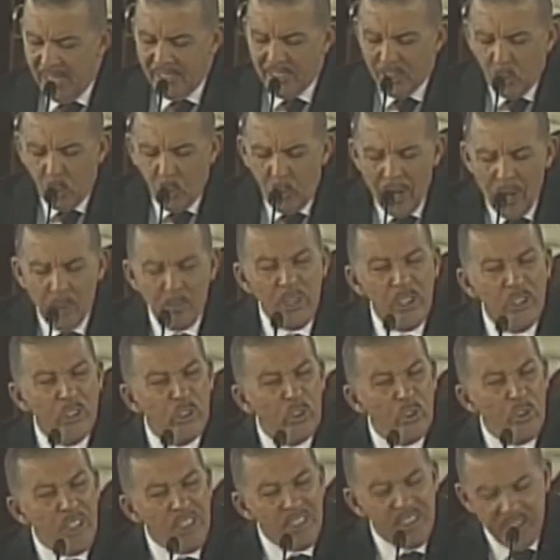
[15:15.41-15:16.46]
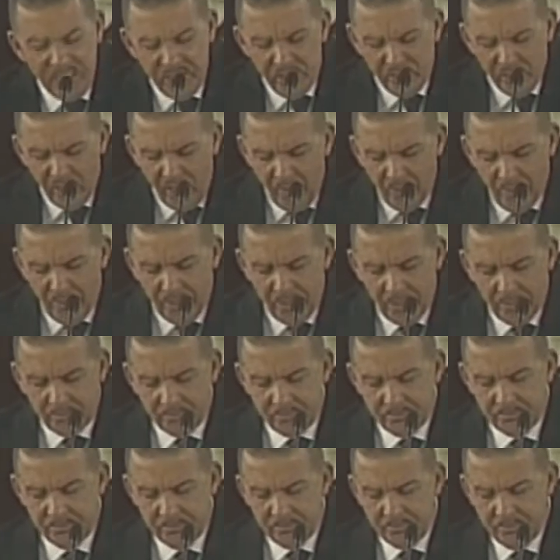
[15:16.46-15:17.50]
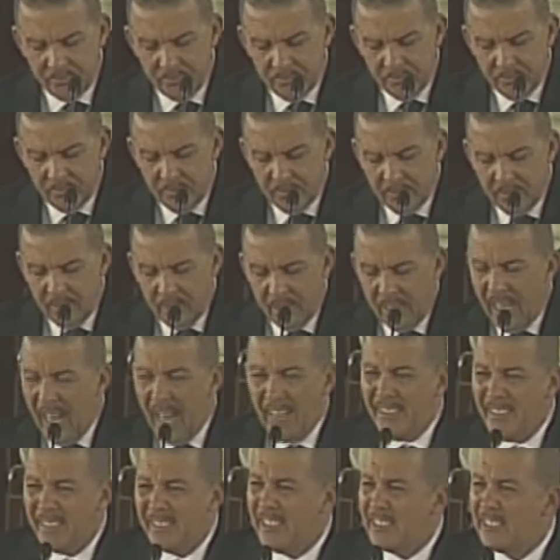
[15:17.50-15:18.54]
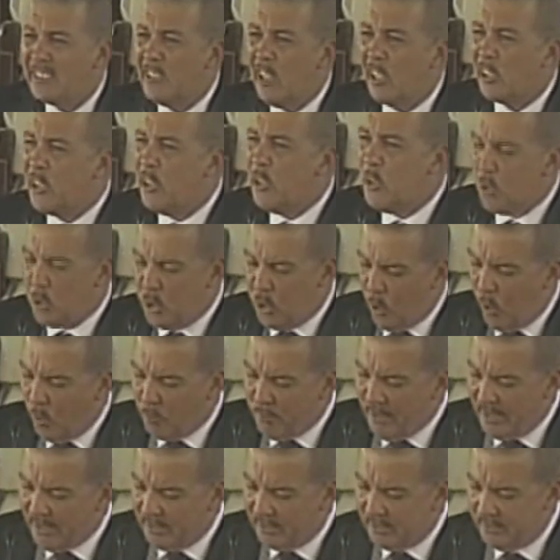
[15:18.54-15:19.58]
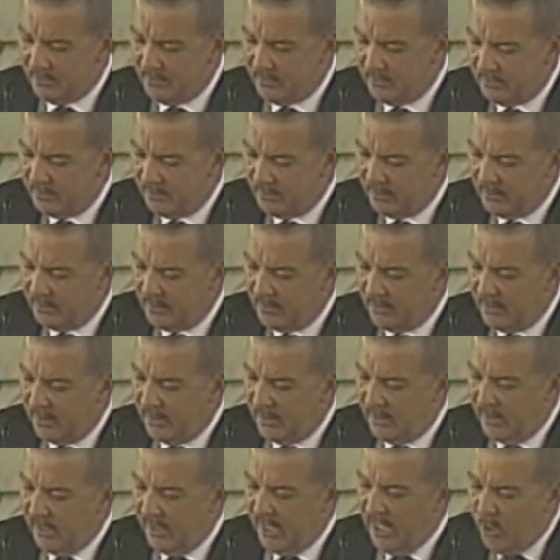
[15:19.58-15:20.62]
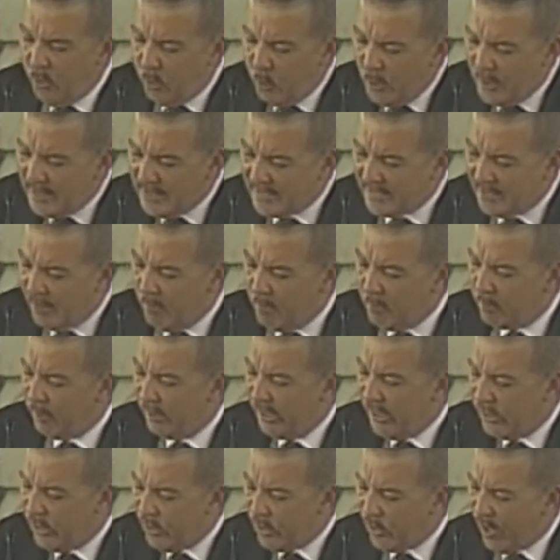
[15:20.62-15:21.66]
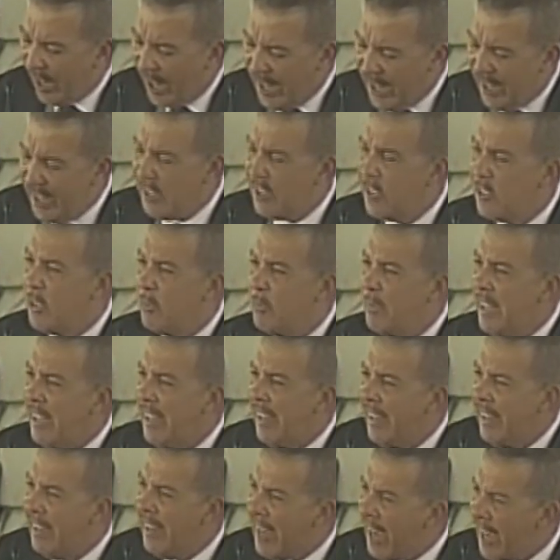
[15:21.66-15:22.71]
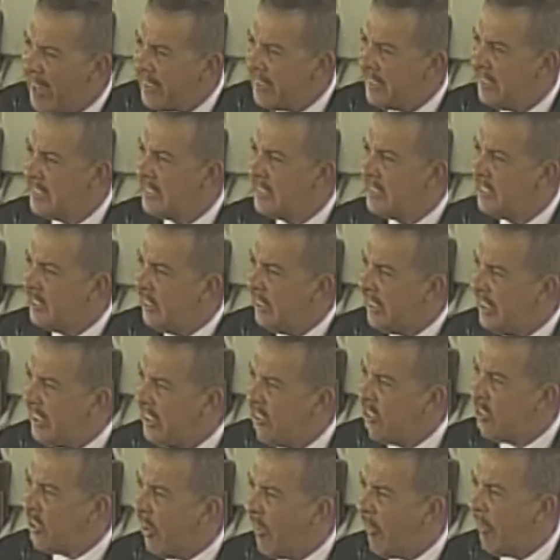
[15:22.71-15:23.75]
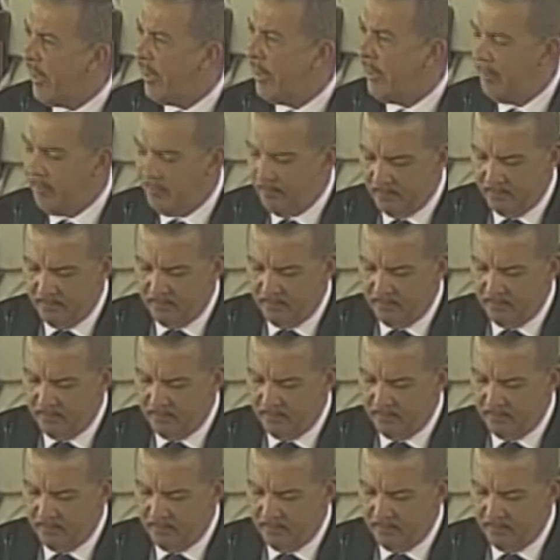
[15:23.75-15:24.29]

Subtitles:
and the way we treat each other. And this is not utopic if we simply try to be nice to each other.